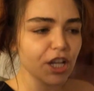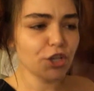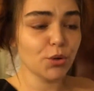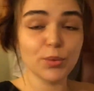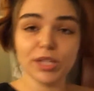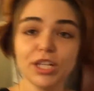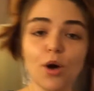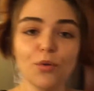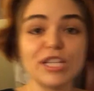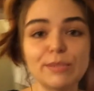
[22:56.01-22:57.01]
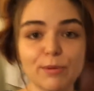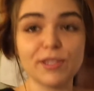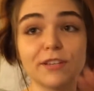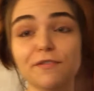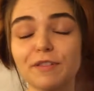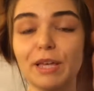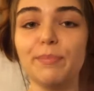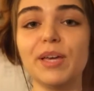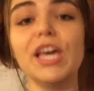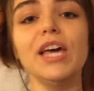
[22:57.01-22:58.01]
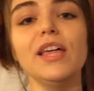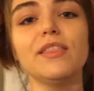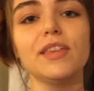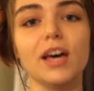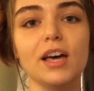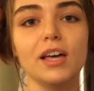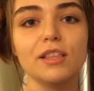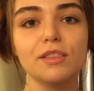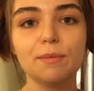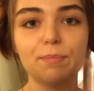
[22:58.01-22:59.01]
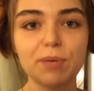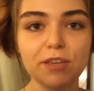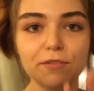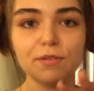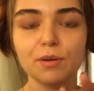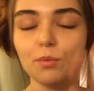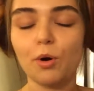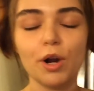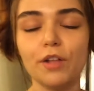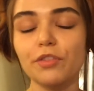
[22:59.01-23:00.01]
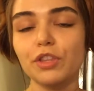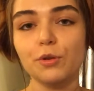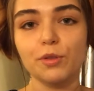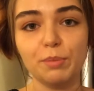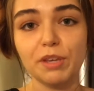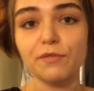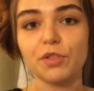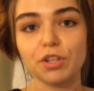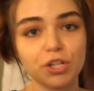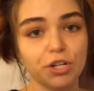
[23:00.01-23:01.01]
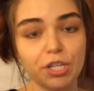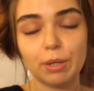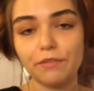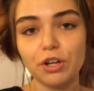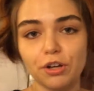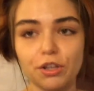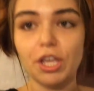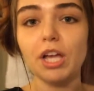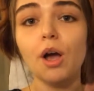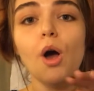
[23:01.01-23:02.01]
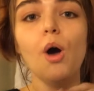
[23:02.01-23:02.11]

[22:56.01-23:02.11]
you're really only supposed to flip the beef, or the beef or the turkey, whatever you're cooking,